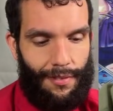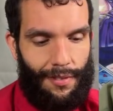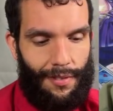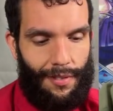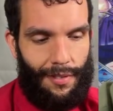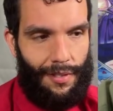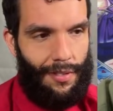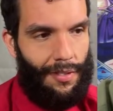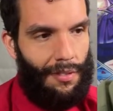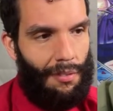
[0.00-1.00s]

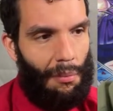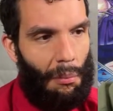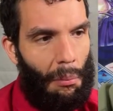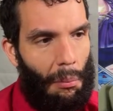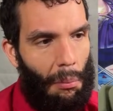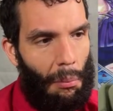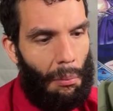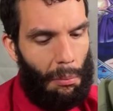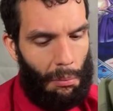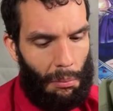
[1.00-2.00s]

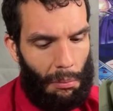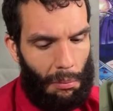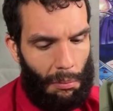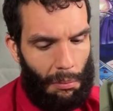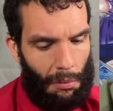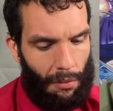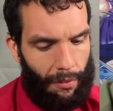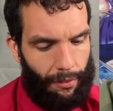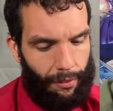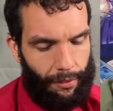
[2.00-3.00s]

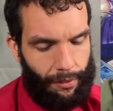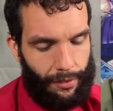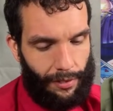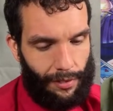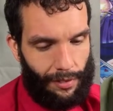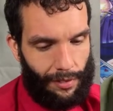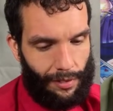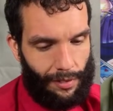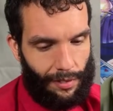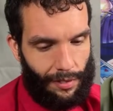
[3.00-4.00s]

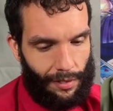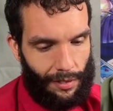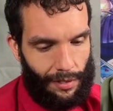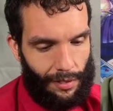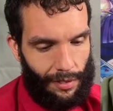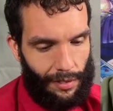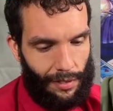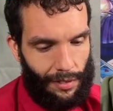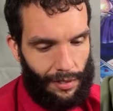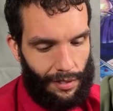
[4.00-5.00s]

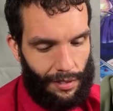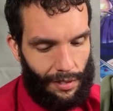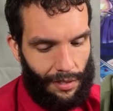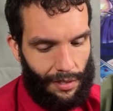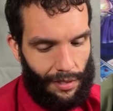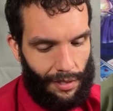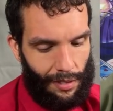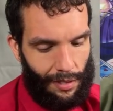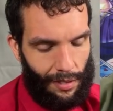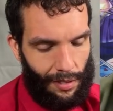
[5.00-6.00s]

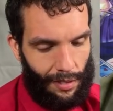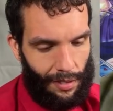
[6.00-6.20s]
The person shown says nothing.